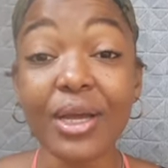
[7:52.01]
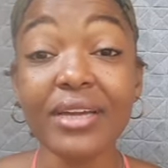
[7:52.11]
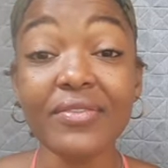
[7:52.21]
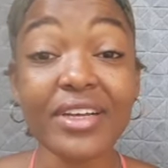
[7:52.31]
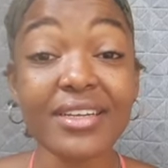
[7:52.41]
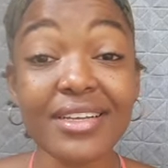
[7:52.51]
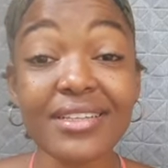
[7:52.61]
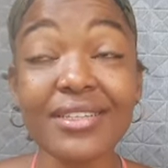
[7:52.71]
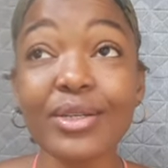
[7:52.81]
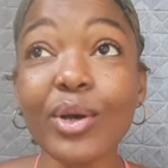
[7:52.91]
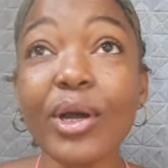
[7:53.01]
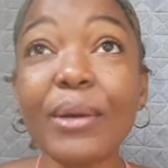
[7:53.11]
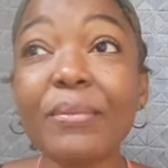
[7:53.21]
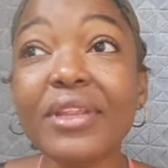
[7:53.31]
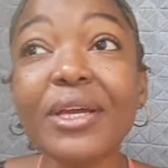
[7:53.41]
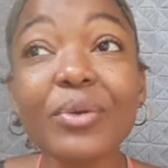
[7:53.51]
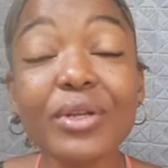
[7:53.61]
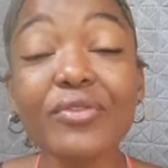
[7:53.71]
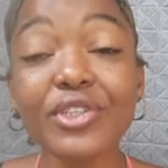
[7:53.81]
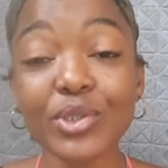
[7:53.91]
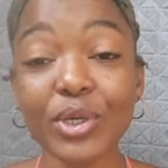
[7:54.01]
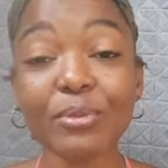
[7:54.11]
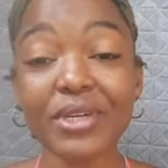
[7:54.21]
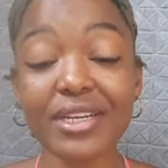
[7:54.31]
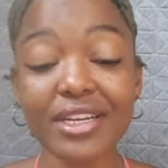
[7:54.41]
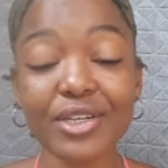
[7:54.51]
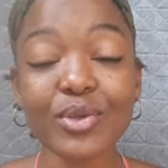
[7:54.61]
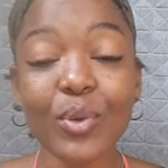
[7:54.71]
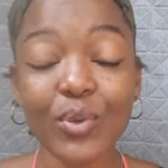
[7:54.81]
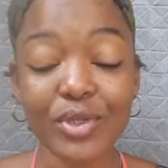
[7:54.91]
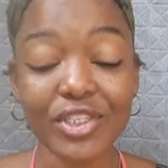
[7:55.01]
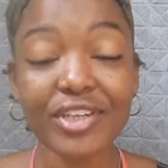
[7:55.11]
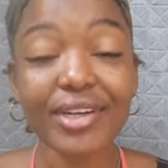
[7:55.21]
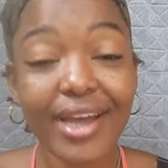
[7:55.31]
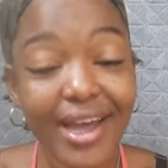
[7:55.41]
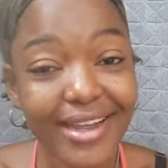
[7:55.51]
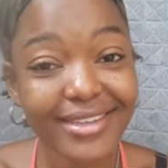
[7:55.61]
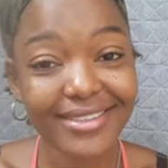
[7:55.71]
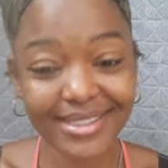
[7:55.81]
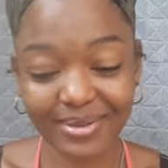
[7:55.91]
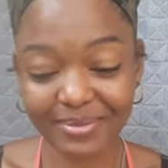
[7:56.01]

if there's a storm they will for sure be there to hold your hand